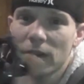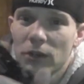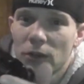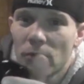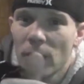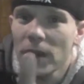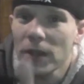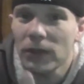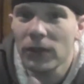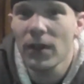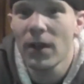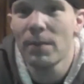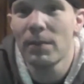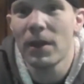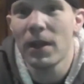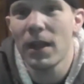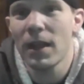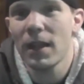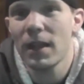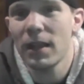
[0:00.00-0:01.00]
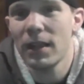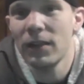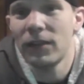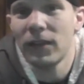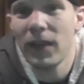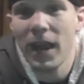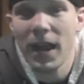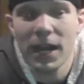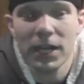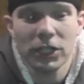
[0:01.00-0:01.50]
your right thumb
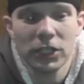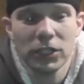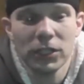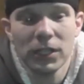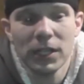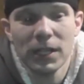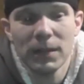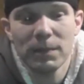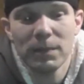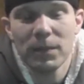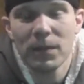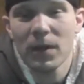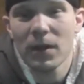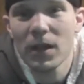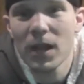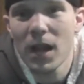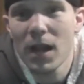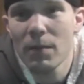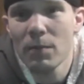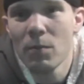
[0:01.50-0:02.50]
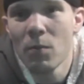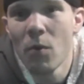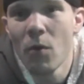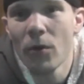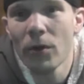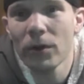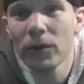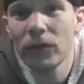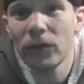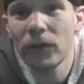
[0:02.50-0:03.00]
is actually
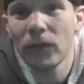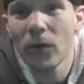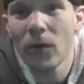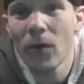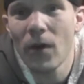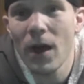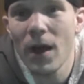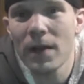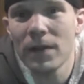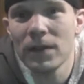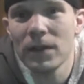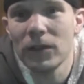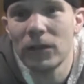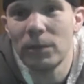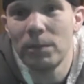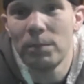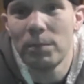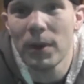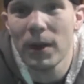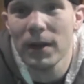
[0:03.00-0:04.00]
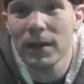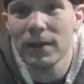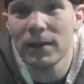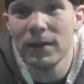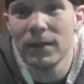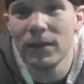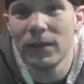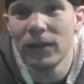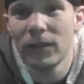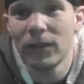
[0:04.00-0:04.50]
more so on these
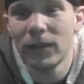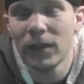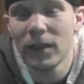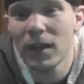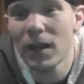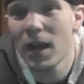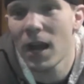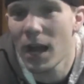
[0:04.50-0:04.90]
buttons,